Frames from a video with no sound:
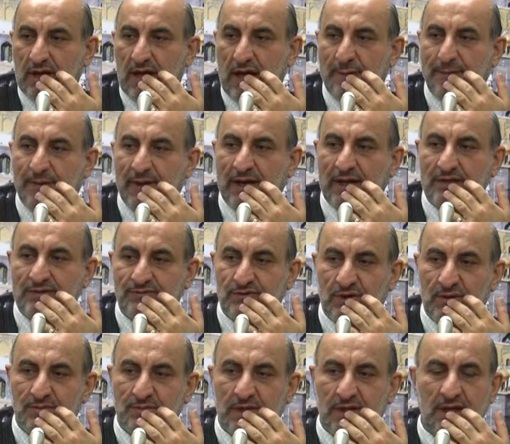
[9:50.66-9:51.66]
apparent
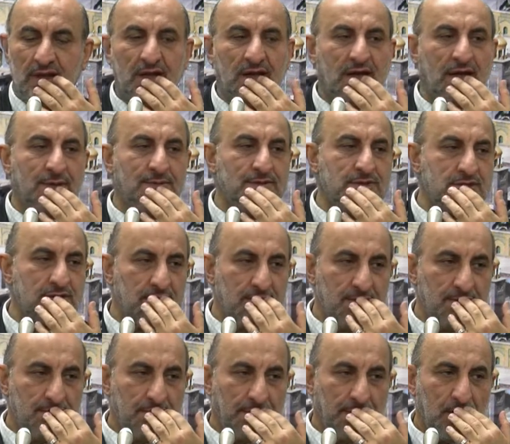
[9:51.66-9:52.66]
from the lips
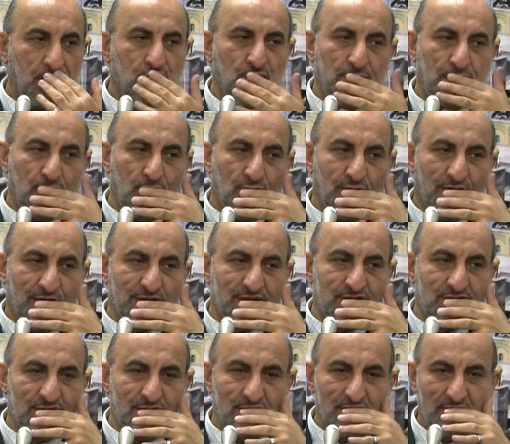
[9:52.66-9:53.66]
to be
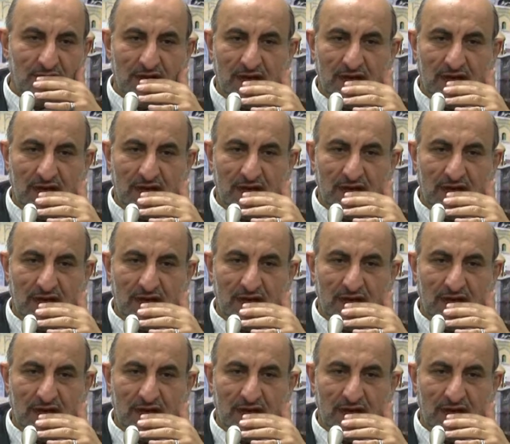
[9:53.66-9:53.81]
washed.